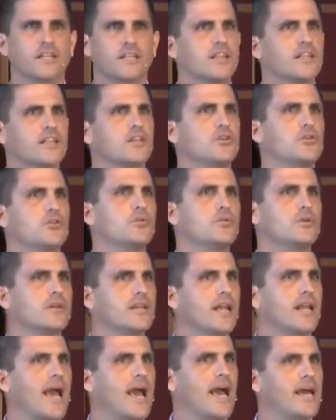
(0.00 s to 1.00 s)
and I think you
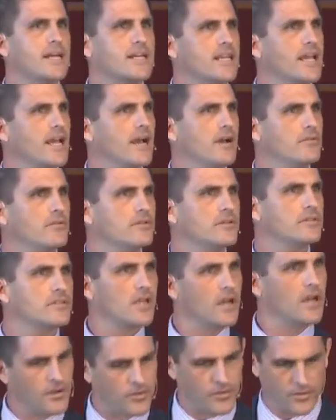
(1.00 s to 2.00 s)
could add countless
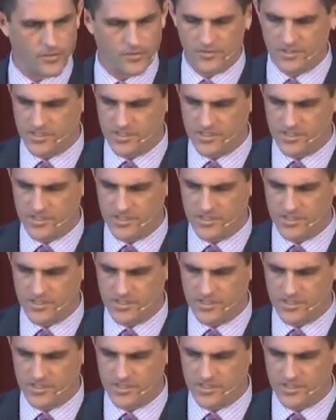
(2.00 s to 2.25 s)
others.